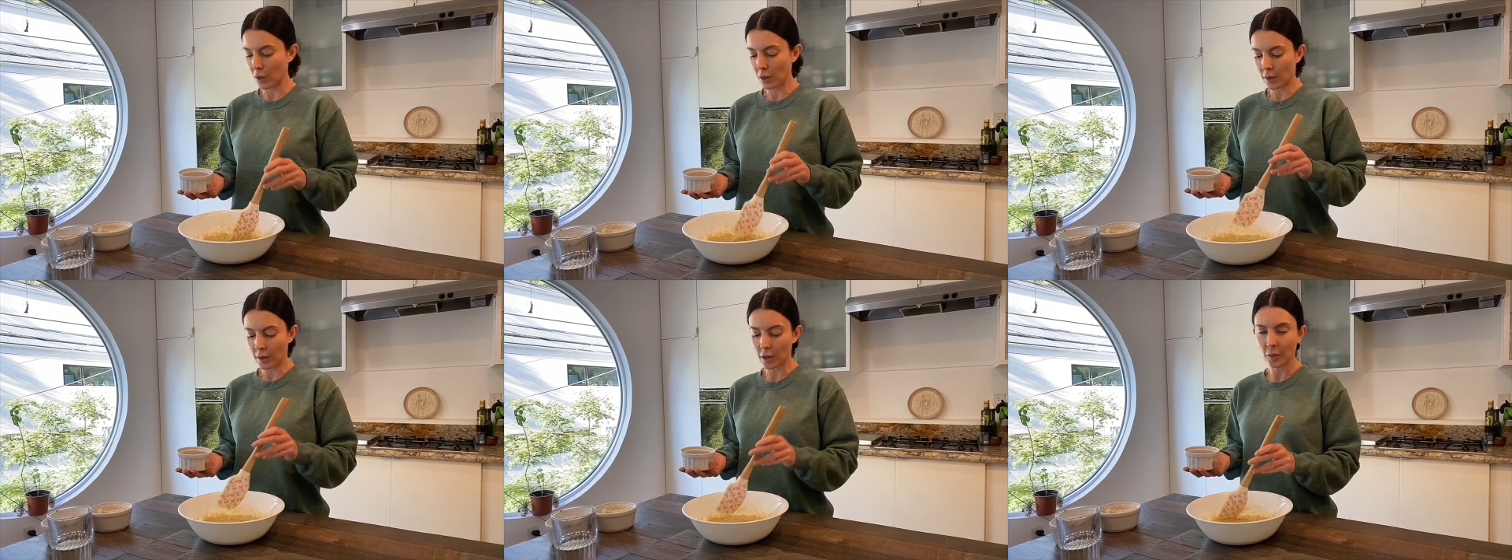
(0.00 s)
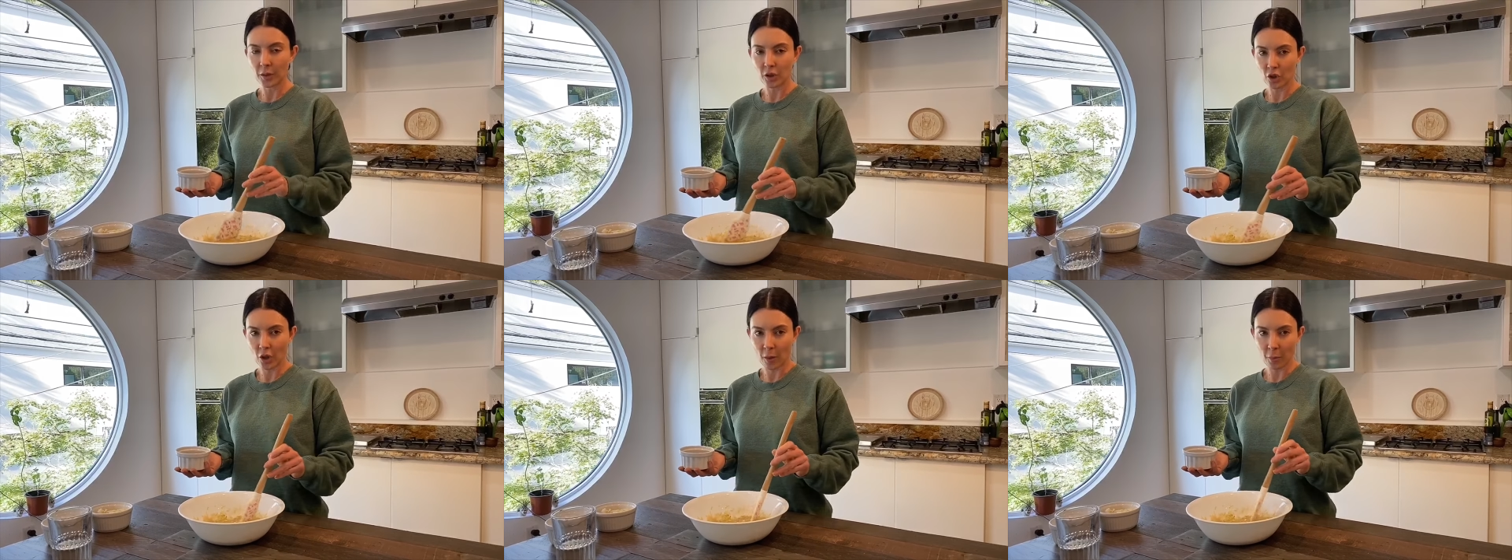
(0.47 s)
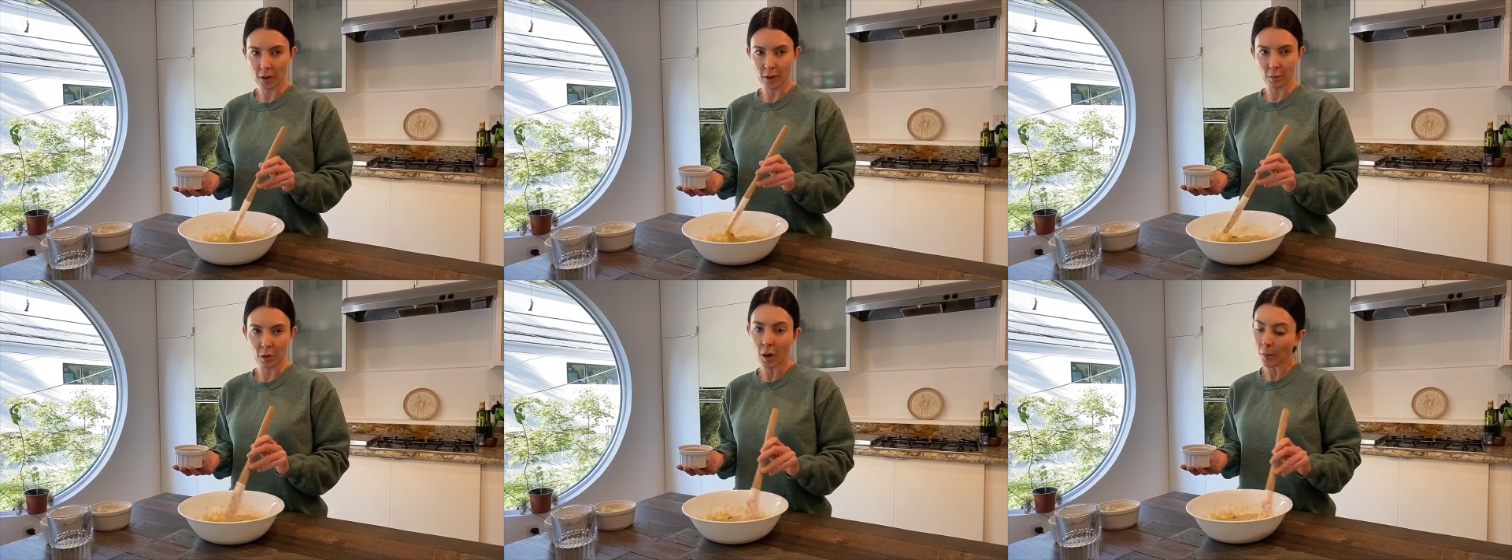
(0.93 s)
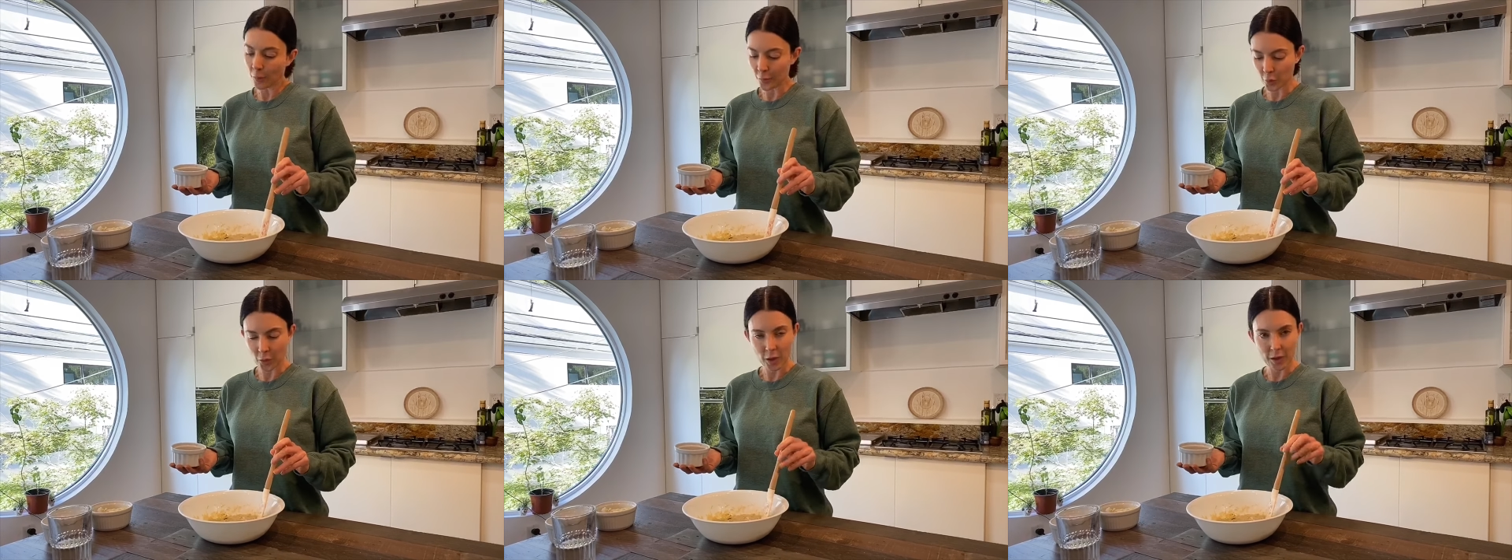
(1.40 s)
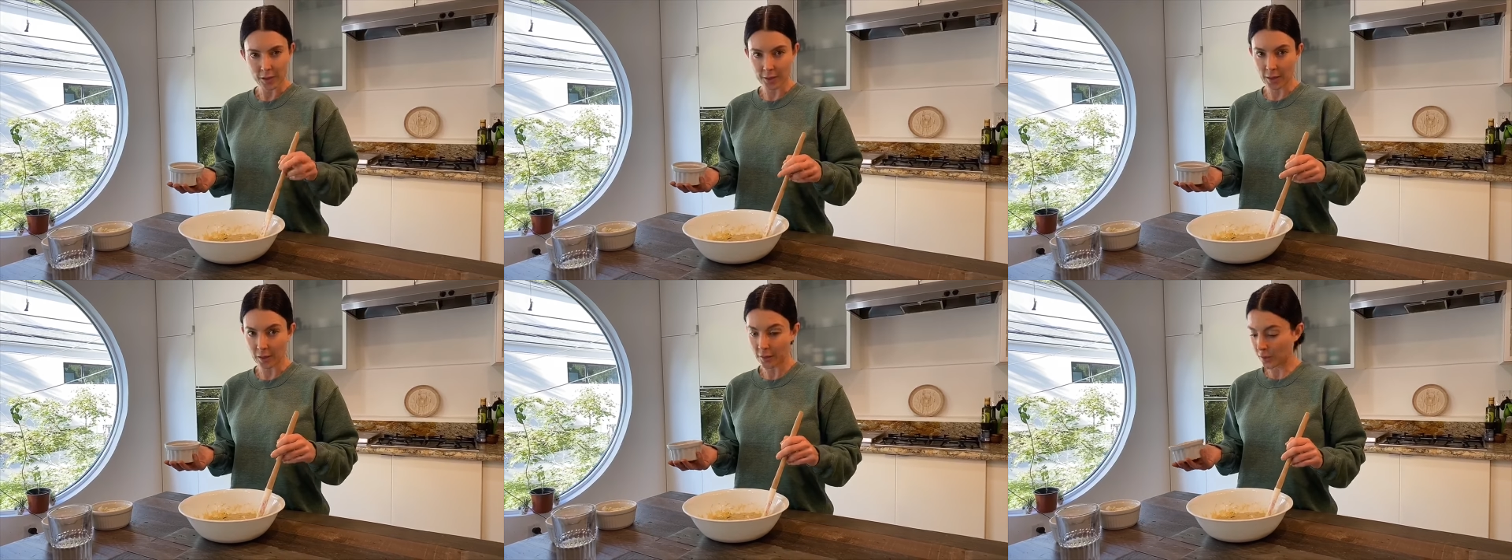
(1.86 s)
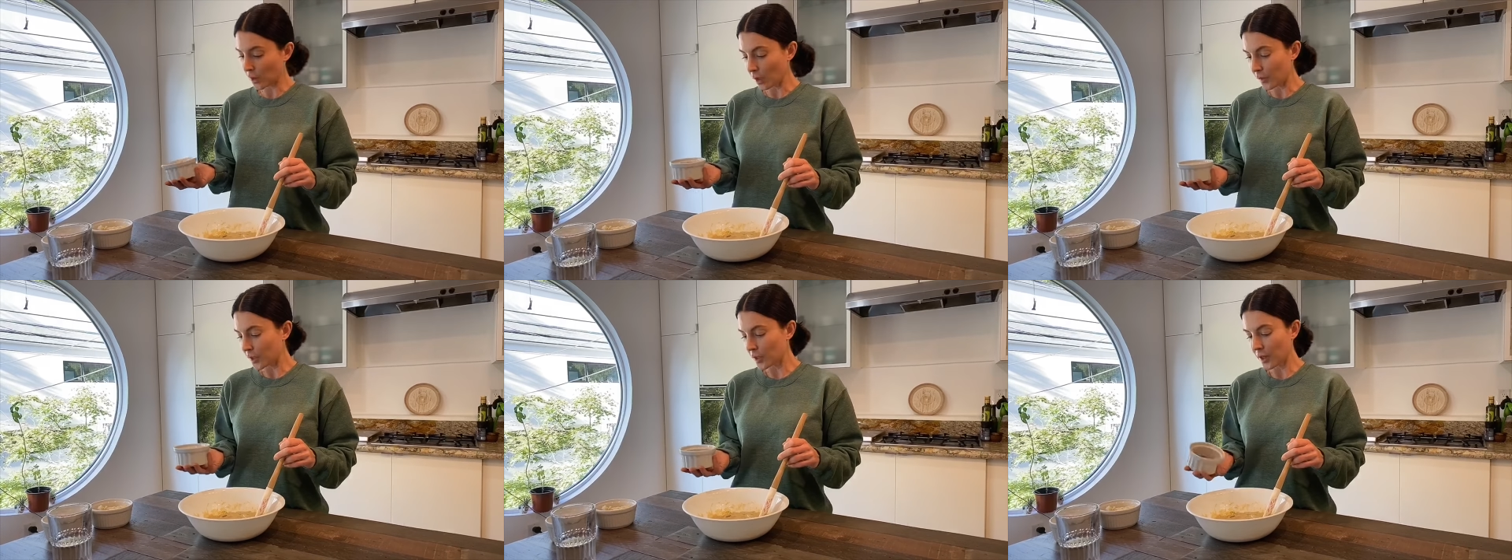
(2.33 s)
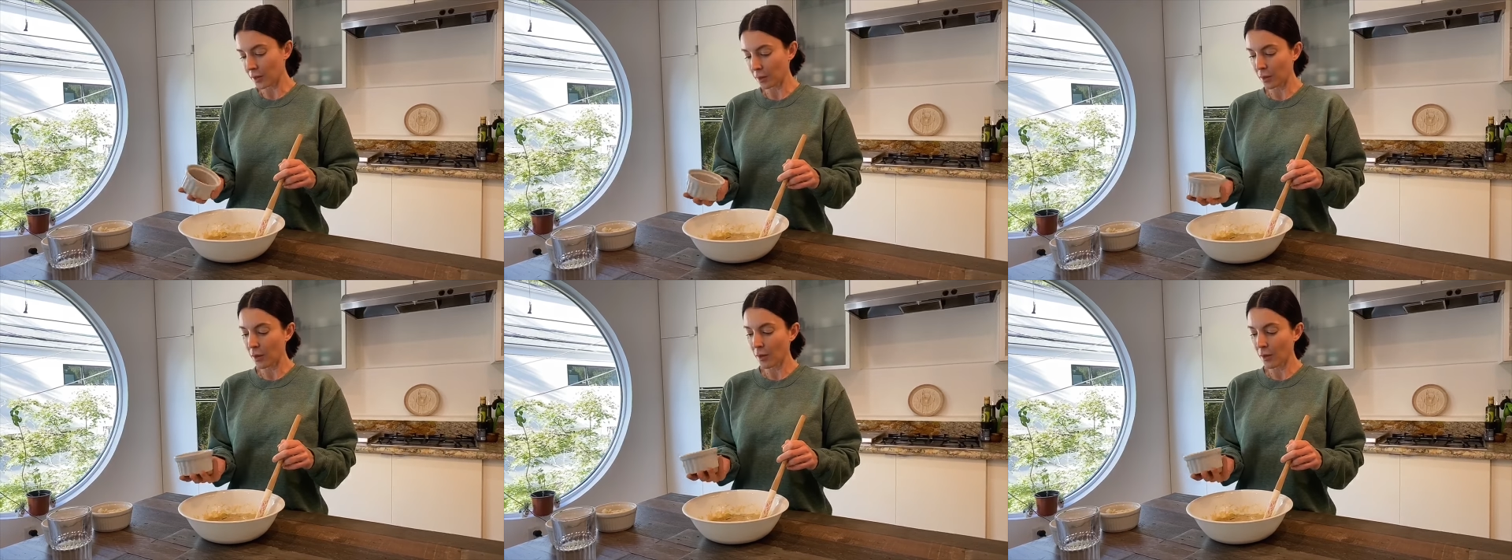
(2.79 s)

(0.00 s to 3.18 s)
I know it's champagne problems, we're not exactly starving to death,